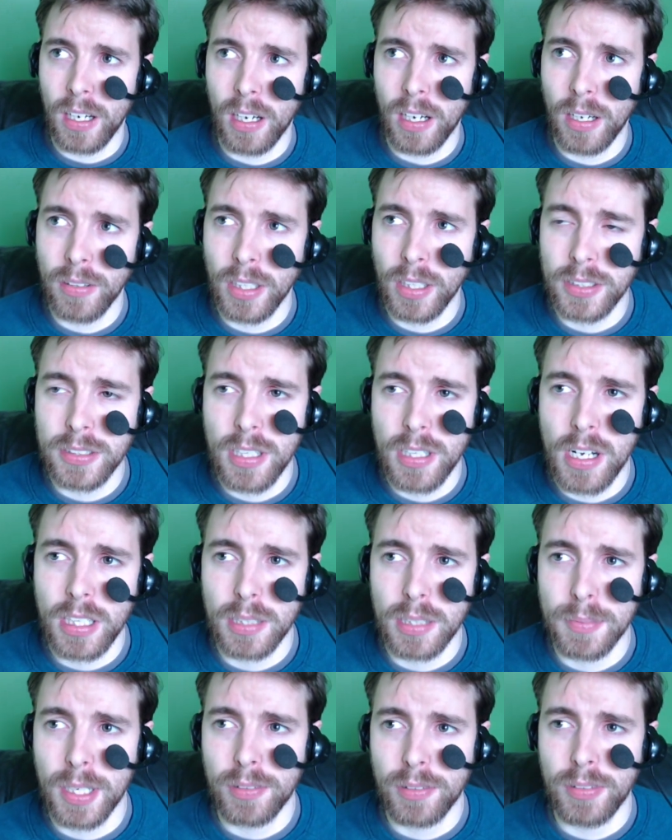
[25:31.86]
I'm not
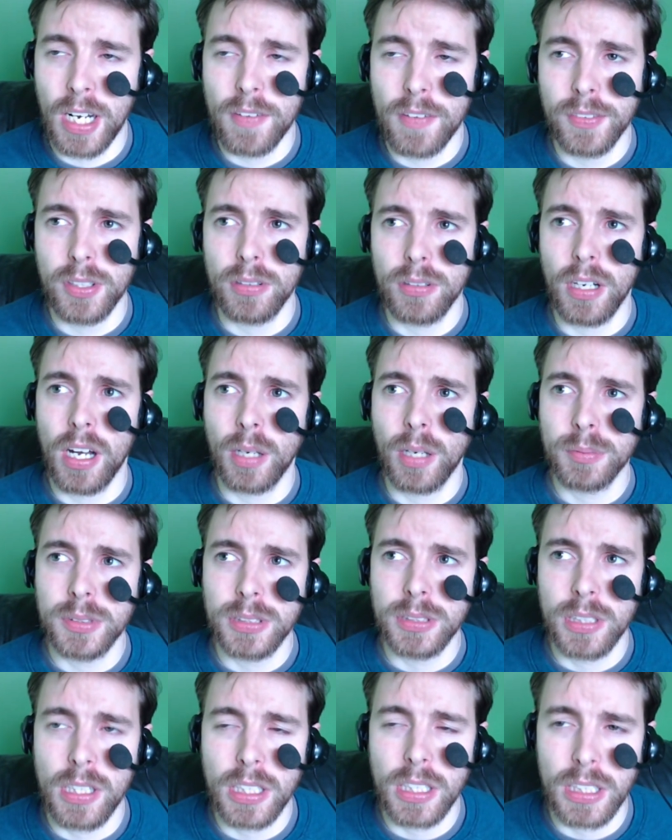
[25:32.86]
talking about revenue. I'm
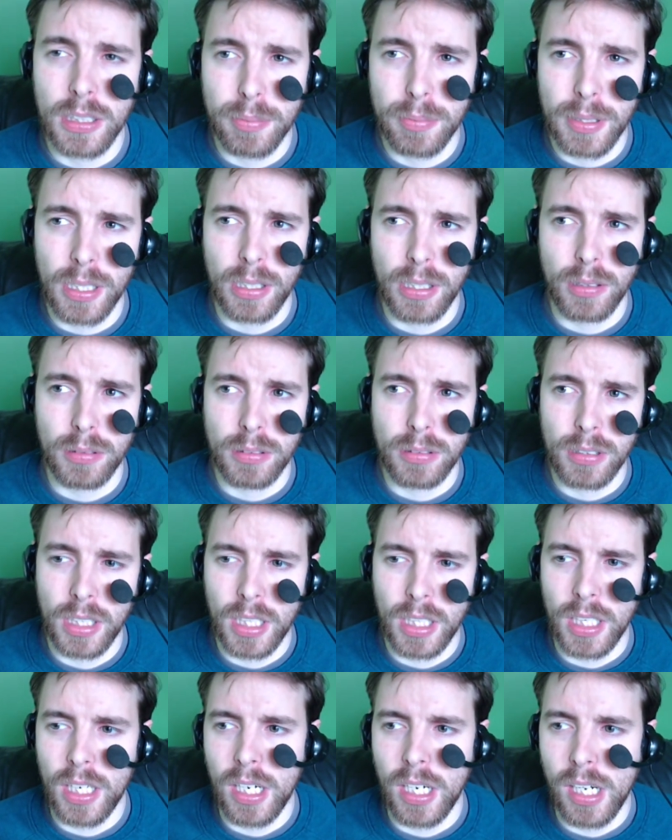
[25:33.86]
talking about,
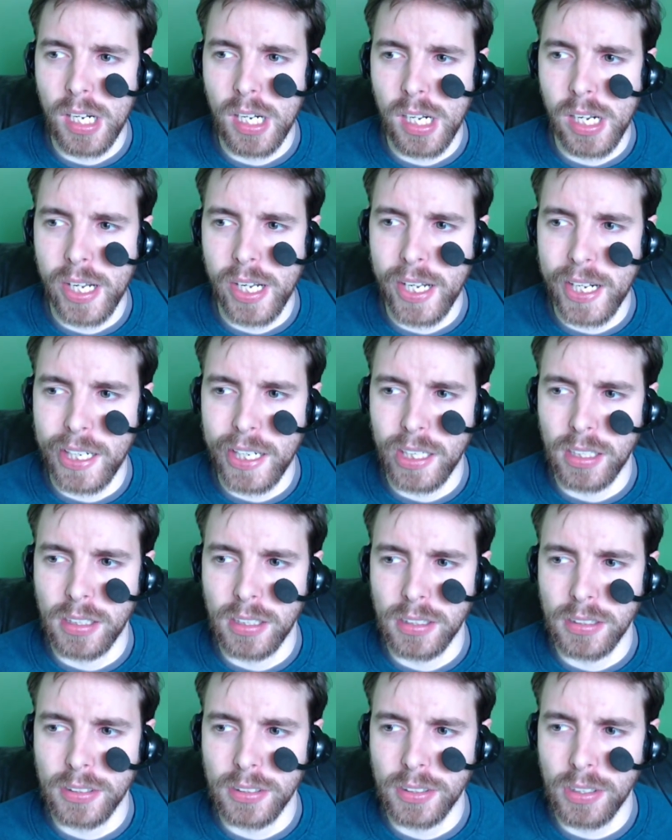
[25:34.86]

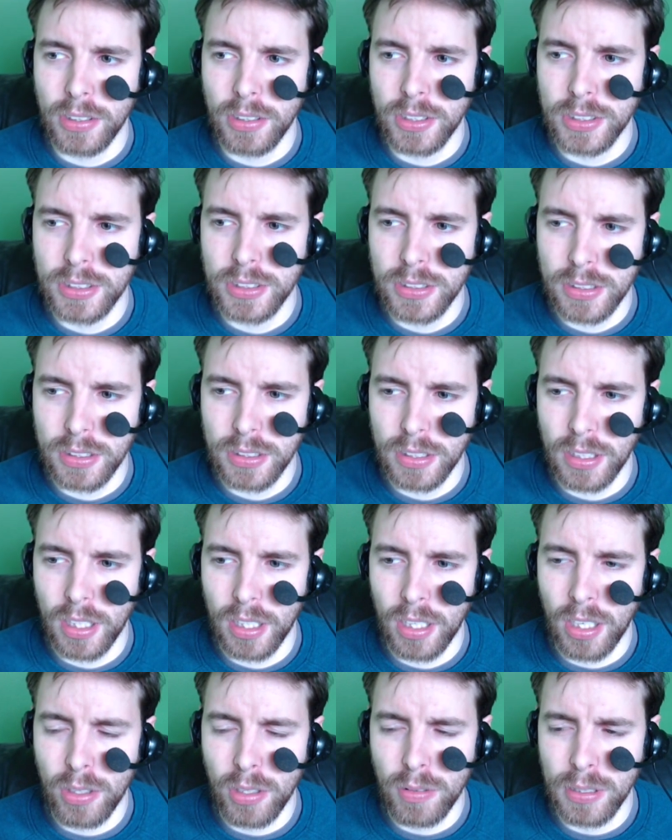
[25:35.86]
you know,
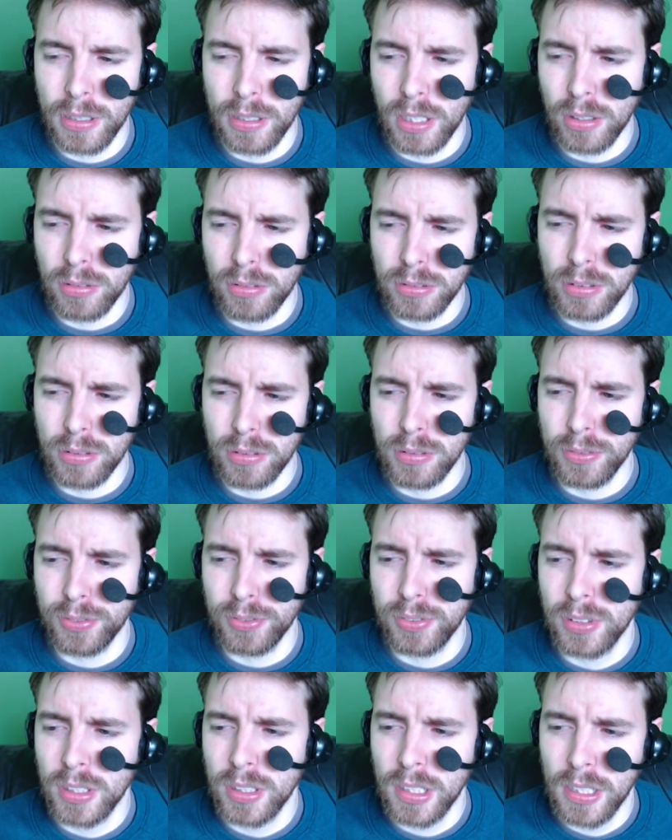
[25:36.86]
and I don't know if
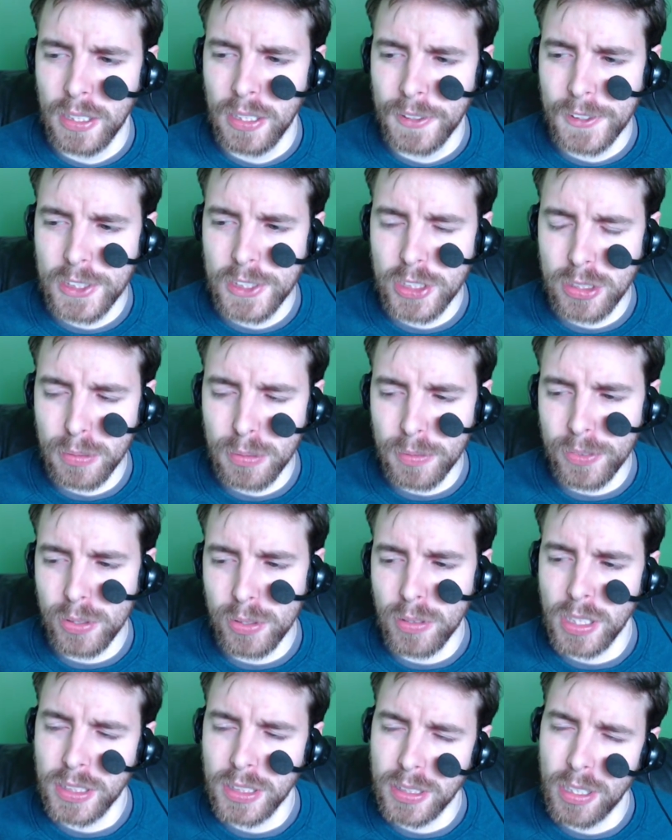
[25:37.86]
there's some of
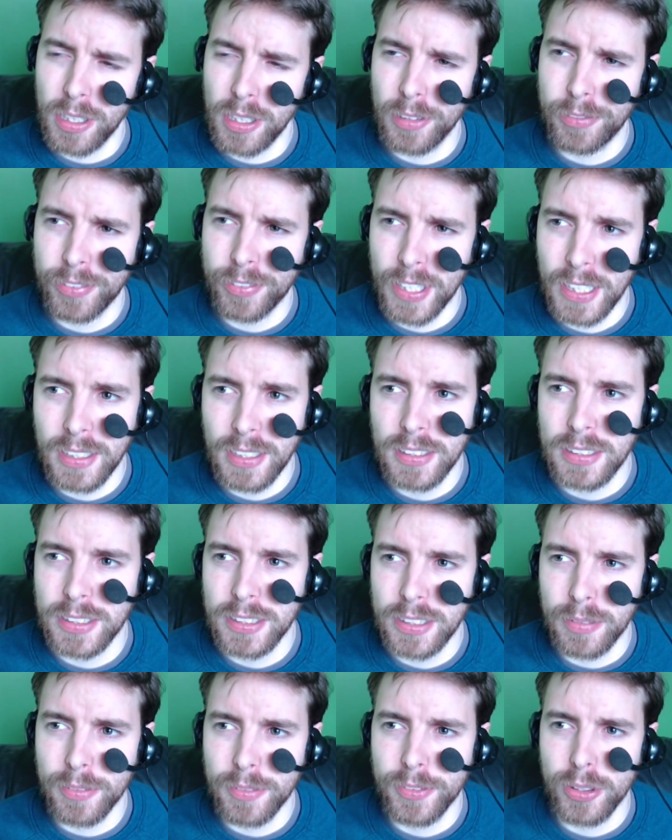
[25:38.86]
you I'd call friends.
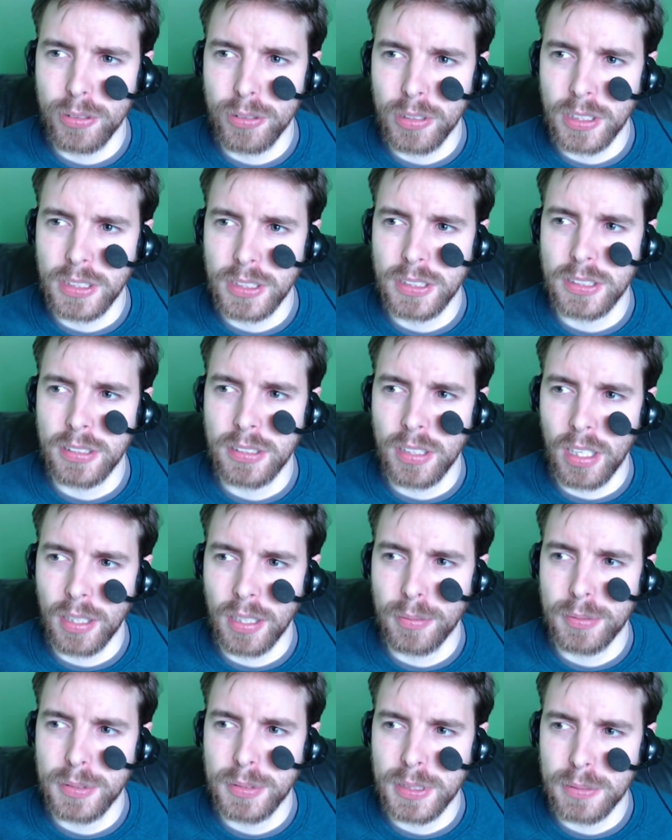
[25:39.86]
Some of you I'd
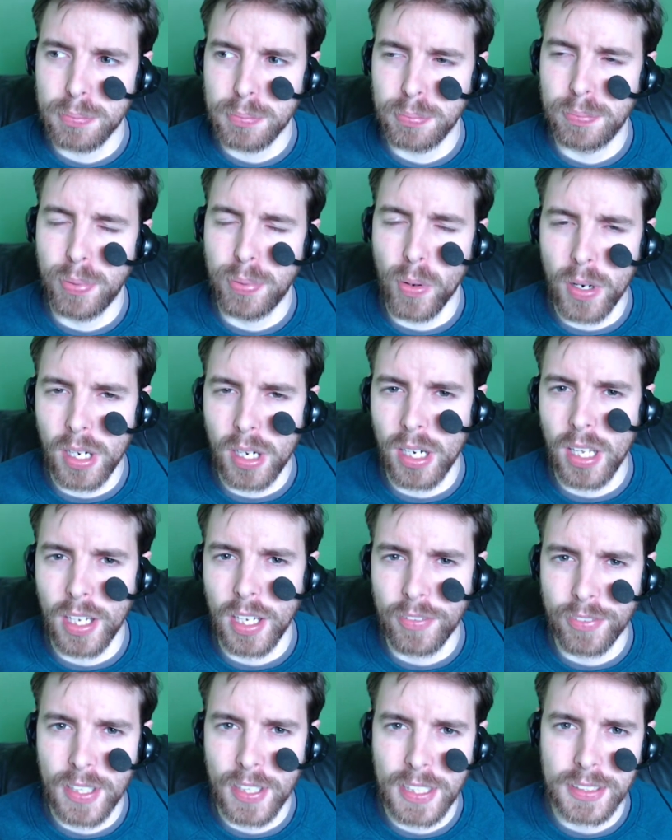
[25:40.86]
just
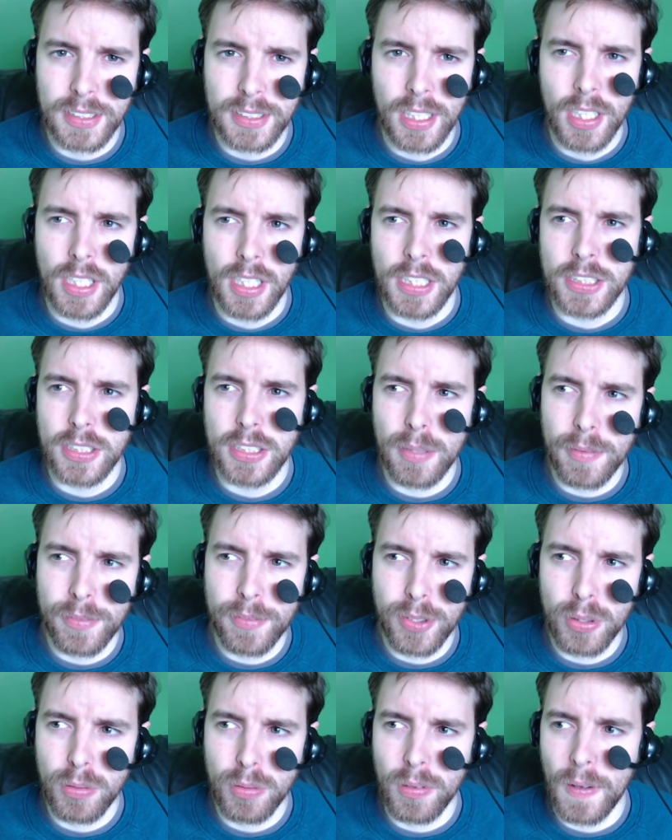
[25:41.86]
borderline friends. Some
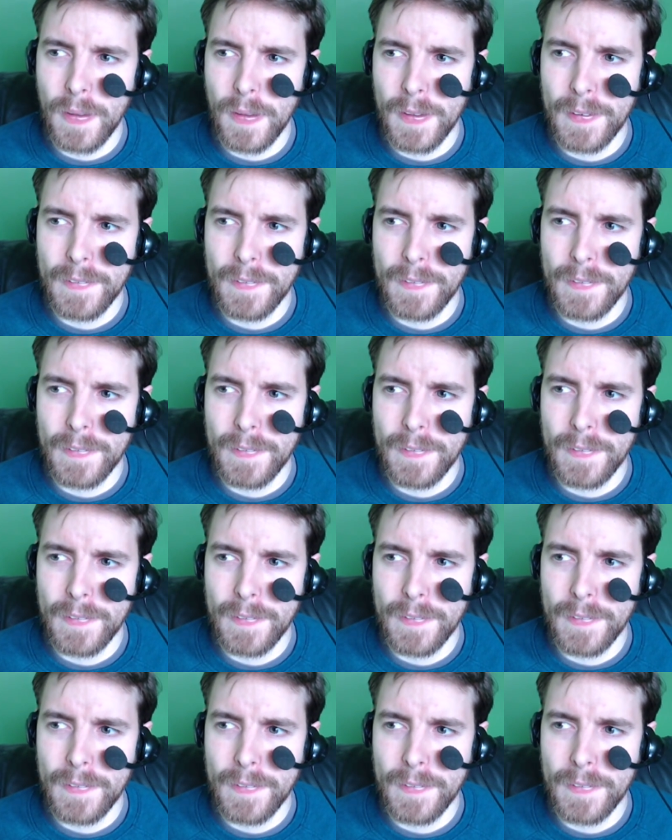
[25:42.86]
of you,